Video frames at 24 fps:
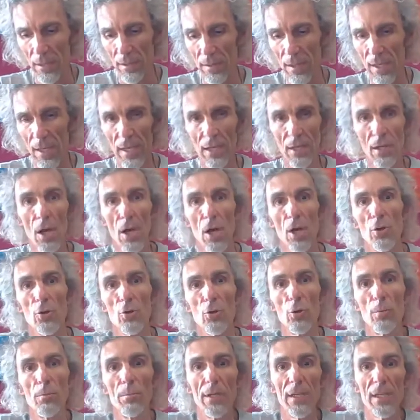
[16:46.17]
then
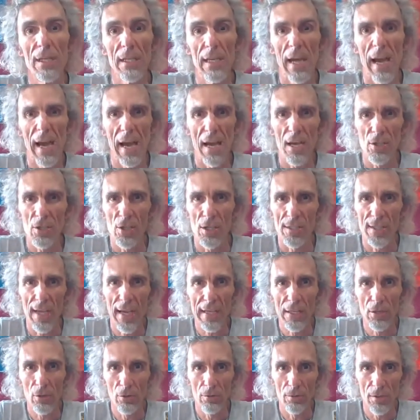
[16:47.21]
you're being asked to
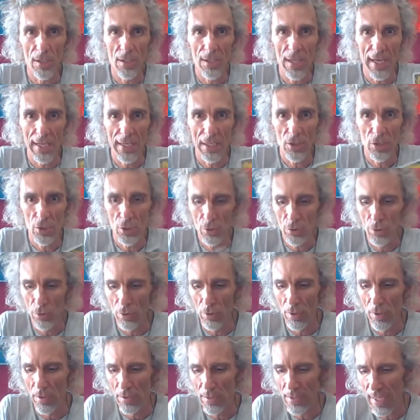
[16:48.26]
take on this
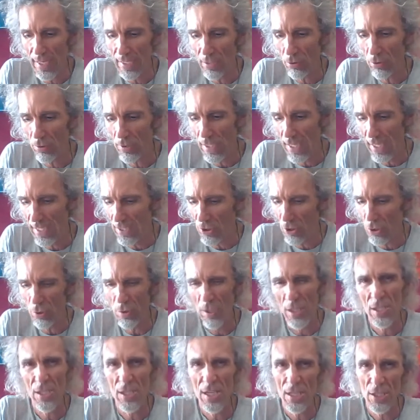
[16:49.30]
attitude. Take on the attitude
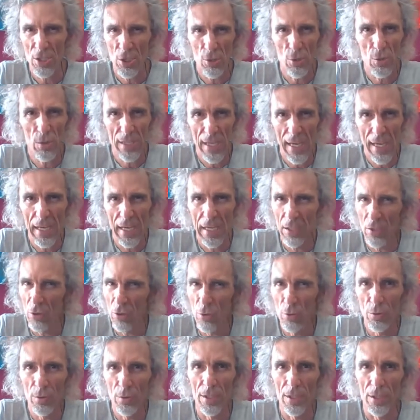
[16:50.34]
that yes, you can
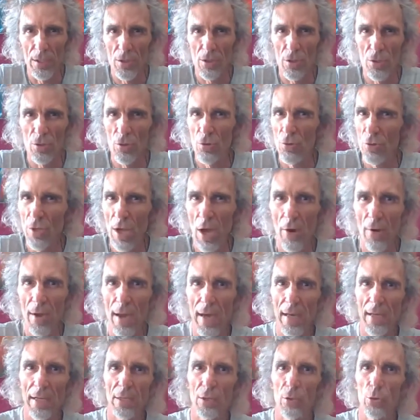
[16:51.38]
do this. You know
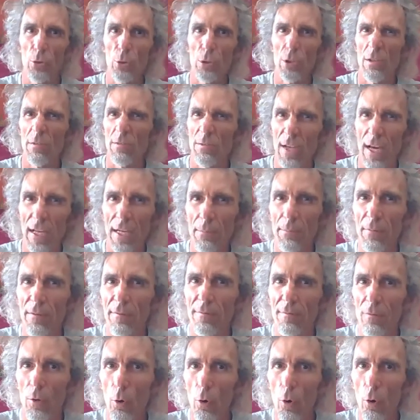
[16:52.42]
how to do it. You've done it
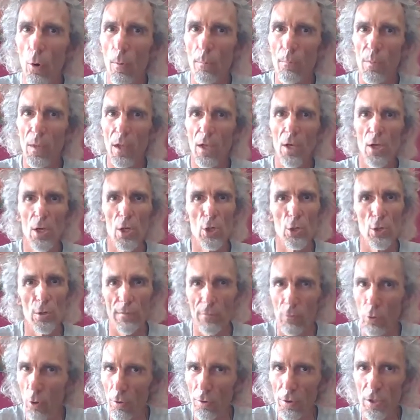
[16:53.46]
before.
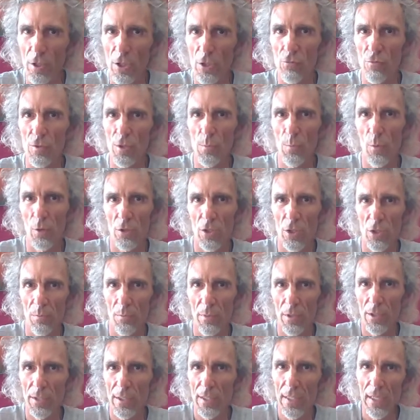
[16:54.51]
You've got this
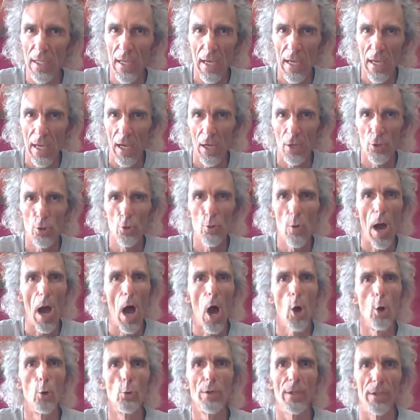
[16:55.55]
responsibility and you
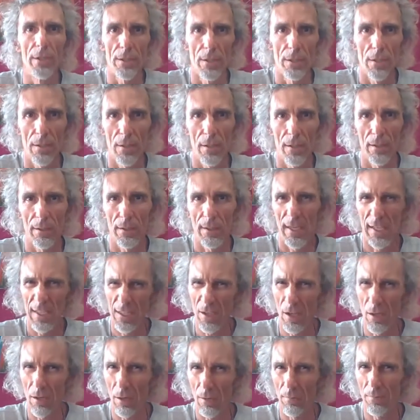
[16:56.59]
own it. Okay,
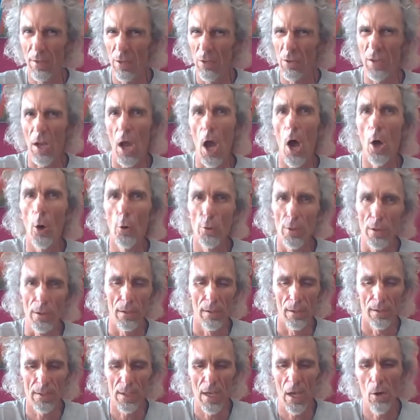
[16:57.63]
so I'm hearing own it.
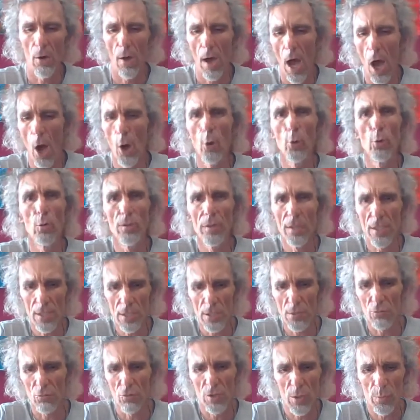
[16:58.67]
So own
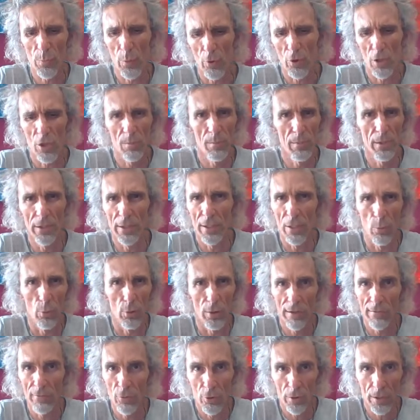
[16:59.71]
this responsibility,
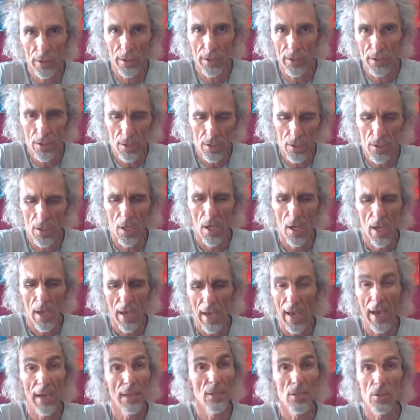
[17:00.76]
whatever it is,
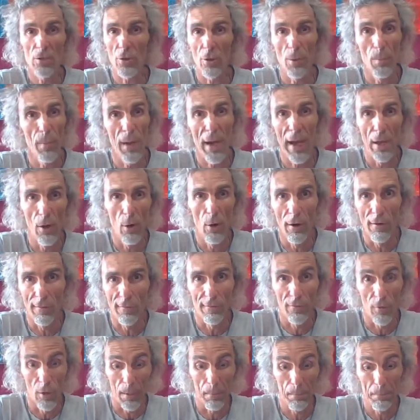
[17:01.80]
and it's going to pay
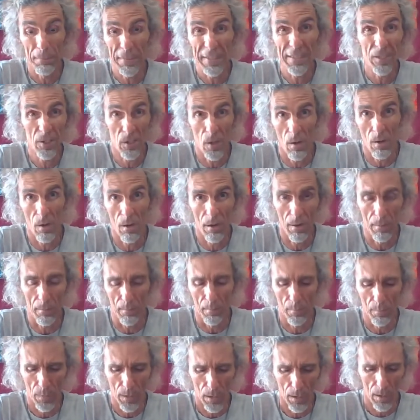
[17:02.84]
off like big
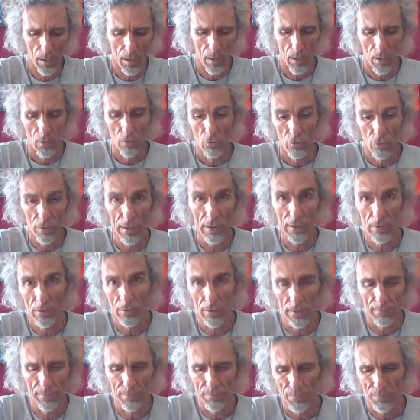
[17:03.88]
time. Really
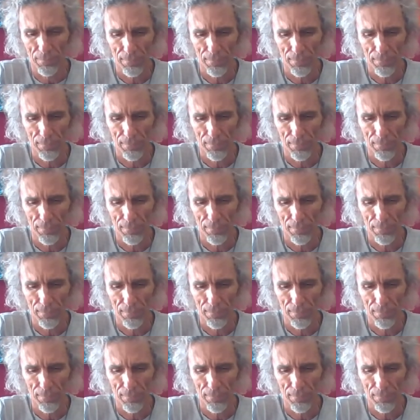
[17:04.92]
good.